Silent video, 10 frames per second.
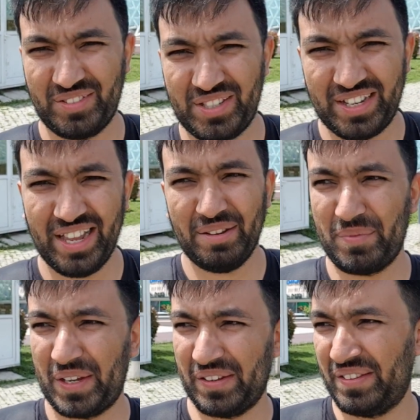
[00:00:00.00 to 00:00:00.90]
today
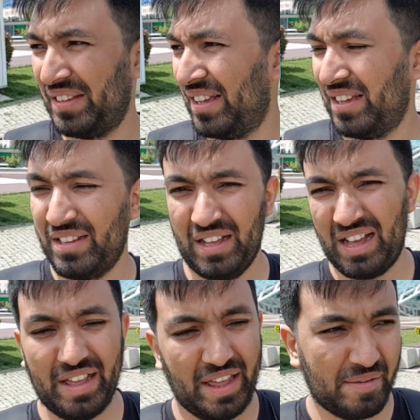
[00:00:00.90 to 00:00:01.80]
because
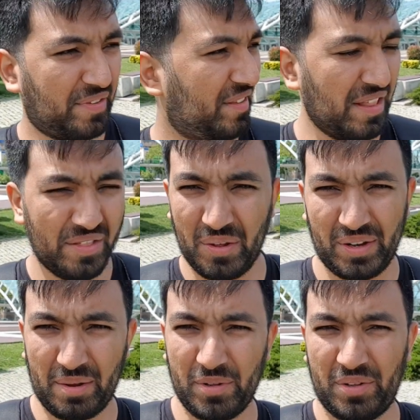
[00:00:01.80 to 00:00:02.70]
I am still
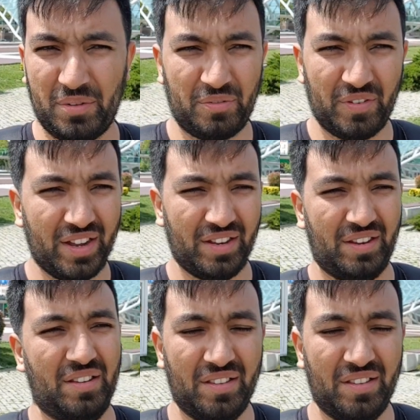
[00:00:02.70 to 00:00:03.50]
not able to find